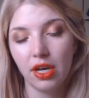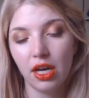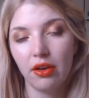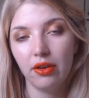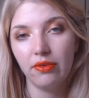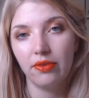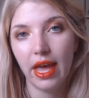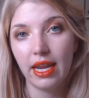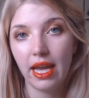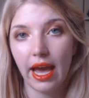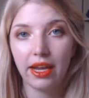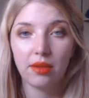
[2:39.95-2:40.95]
of
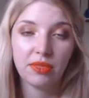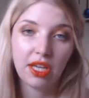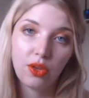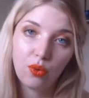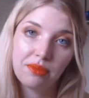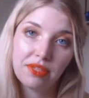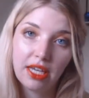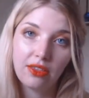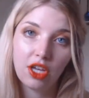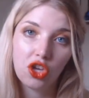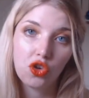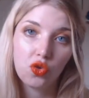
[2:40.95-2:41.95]
any items on their
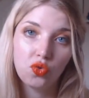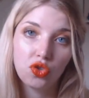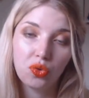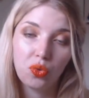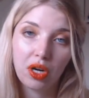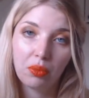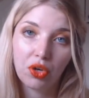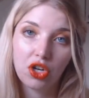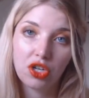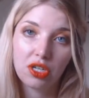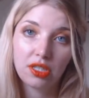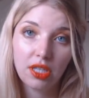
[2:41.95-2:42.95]
website that you do want to
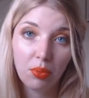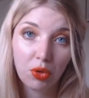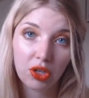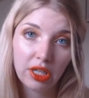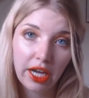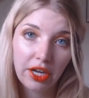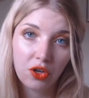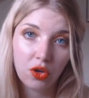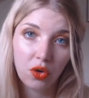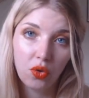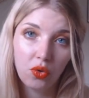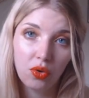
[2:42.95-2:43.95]
purchase separately on
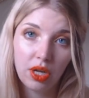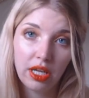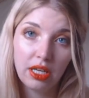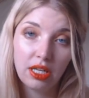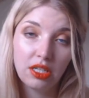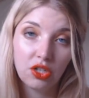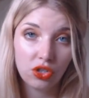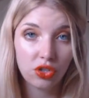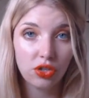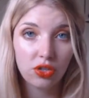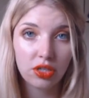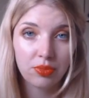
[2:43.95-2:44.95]
your own in
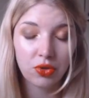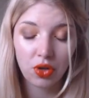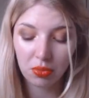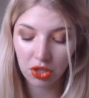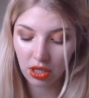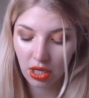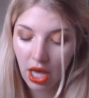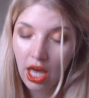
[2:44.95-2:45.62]
addition to your subscription.